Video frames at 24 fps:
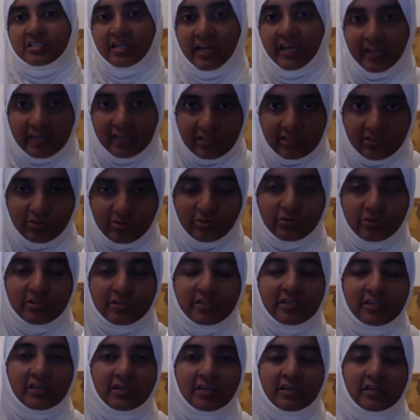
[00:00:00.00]

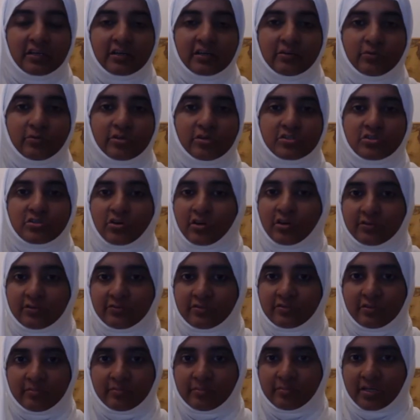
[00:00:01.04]
childhood was not
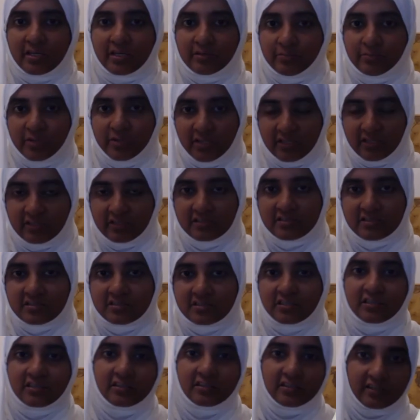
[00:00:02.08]
from my
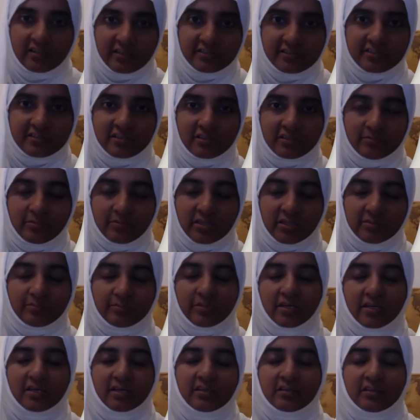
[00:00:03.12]
parents' generation
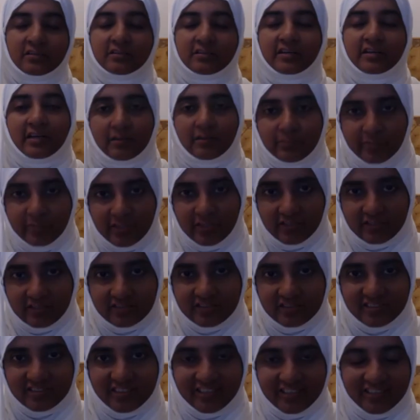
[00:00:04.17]
but my
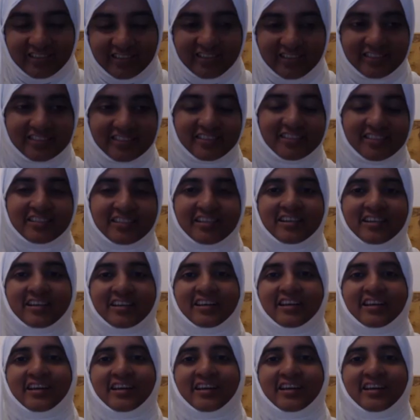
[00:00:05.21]
grandparents' generation,